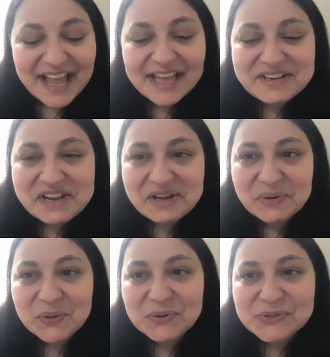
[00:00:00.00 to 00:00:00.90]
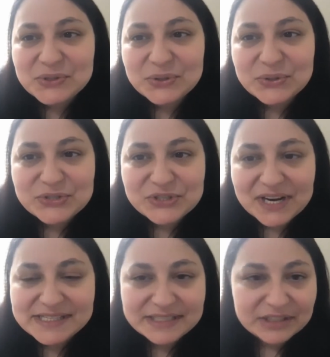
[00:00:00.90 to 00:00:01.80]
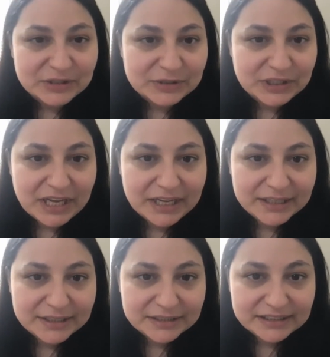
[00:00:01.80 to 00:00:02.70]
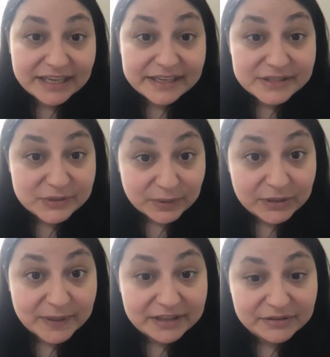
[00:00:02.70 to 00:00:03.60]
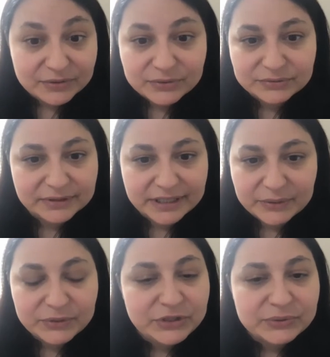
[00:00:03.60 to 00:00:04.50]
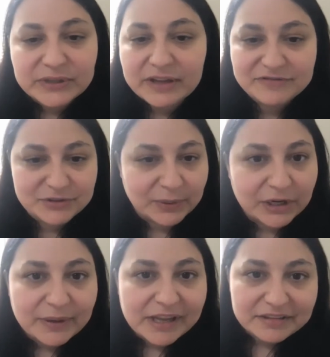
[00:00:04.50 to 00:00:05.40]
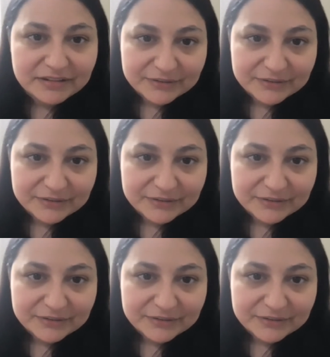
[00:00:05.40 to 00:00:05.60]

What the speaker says: And who's your ideal client to work with? Who do you love to work with?